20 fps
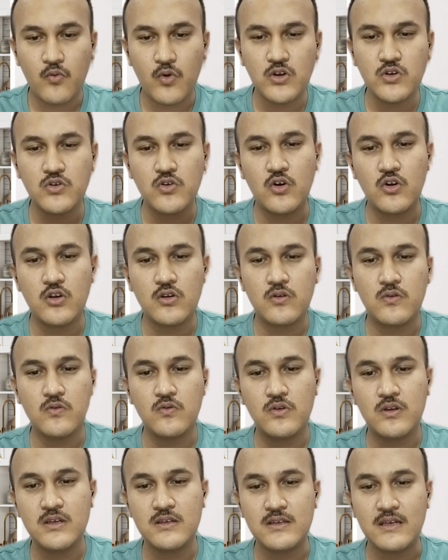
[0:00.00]
One should
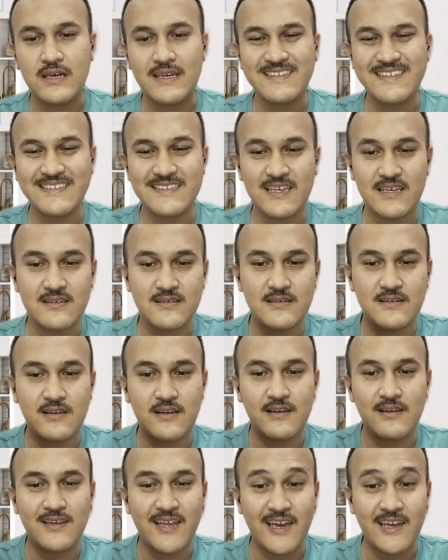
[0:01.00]
do this exercise
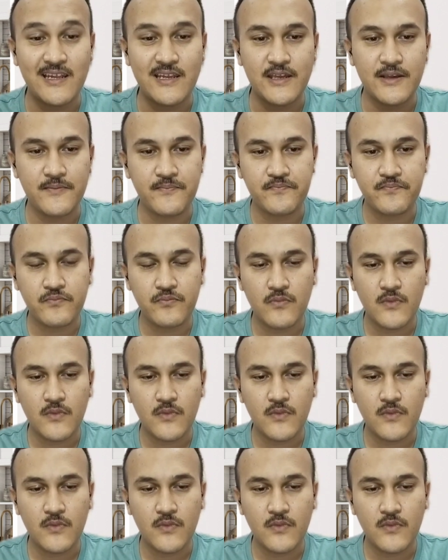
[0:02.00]
daily.